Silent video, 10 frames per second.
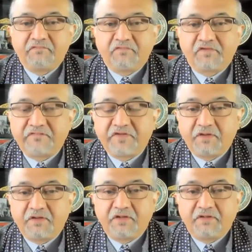
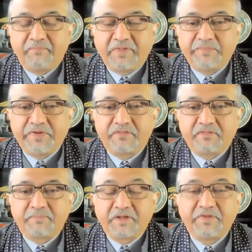several
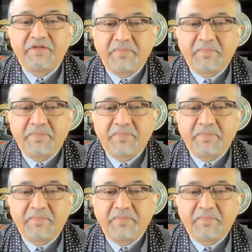members, permanent